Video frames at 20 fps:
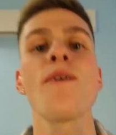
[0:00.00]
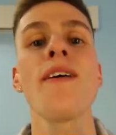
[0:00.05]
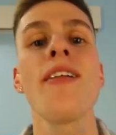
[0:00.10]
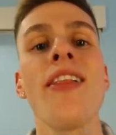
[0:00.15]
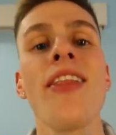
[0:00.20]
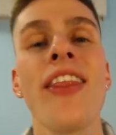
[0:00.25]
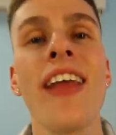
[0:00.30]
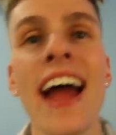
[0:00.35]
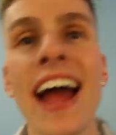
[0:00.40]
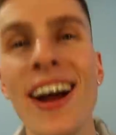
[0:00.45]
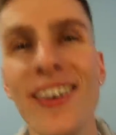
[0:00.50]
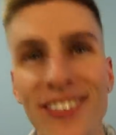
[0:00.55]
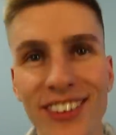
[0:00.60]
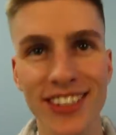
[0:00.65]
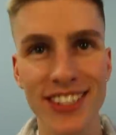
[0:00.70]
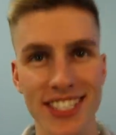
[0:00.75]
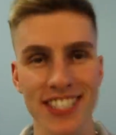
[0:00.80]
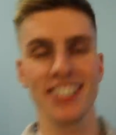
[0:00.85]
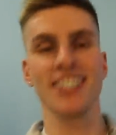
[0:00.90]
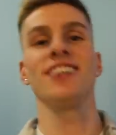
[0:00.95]
Well, that
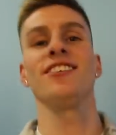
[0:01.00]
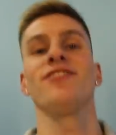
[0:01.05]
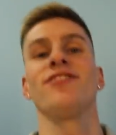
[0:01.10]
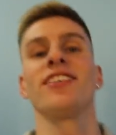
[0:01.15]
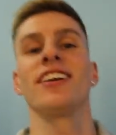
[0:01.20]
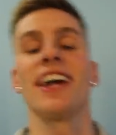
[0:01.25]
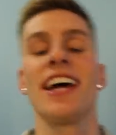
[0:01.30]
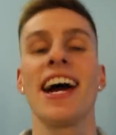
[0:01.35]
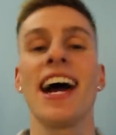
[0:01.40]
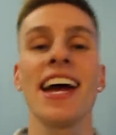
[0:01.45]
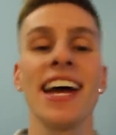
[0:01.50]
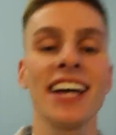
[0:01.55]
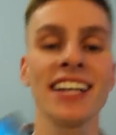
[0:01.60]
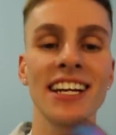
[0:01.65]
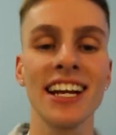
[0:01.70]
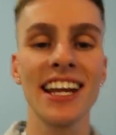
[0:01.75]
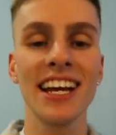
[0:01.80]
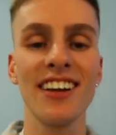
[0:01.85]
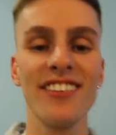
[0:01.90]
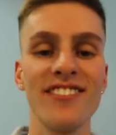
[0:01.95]
was lovely. I had
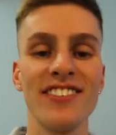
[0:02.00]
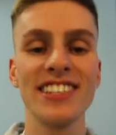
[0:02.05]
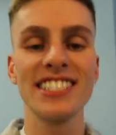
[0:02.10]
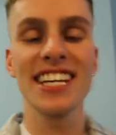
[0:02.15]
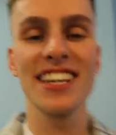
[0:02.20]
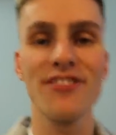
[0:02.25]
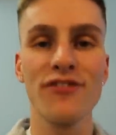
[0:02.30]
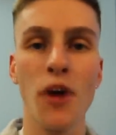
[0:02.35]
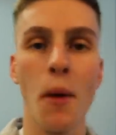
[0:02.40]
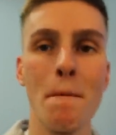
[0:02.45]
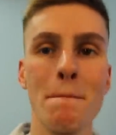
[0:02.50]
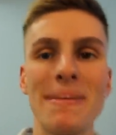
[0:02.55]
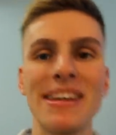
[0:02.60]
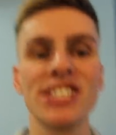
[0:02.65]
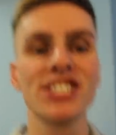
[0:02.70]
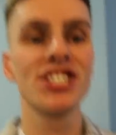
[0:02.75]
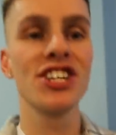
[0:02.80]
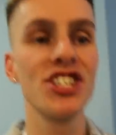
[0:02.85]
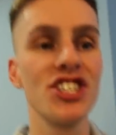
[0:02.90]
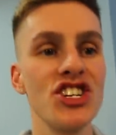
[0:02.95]
a little visit from
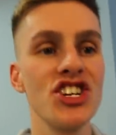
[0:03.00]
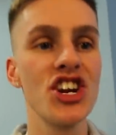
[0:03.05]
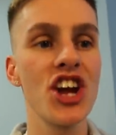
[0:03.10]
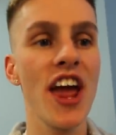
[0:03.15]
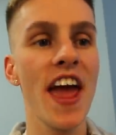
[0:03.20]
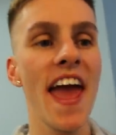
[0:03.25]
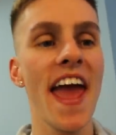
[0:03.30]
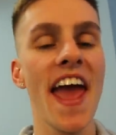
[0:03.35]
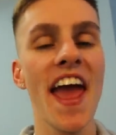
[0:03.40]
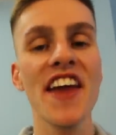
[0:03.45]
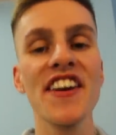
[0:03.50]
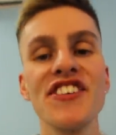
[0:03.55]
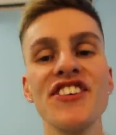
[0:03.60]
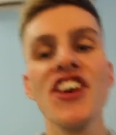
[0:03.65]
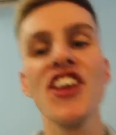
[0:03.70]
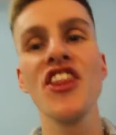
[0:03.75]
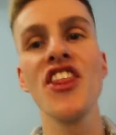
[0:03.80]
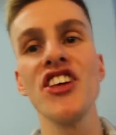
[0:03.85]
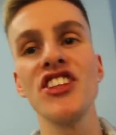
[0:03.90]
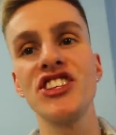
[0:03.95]
Mr. J
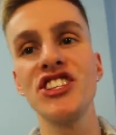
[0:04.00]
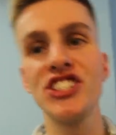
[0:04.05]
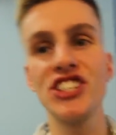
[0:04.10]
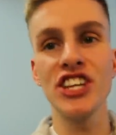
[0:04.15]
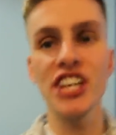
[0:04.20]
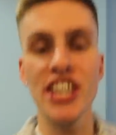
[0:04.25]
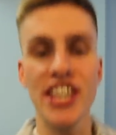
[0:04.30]
to the T,